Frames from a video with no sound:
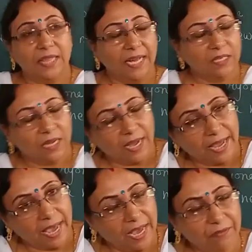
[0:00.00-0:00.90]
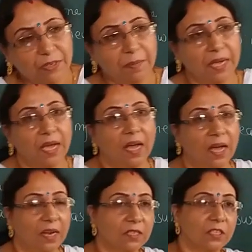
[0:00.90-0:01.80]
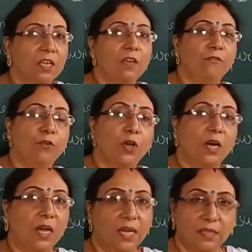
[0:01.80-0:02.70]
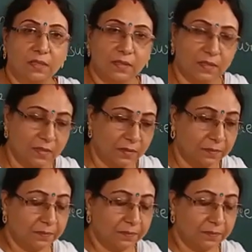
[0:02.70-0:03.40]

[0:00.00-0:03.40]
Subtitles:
that I have in my heart for others.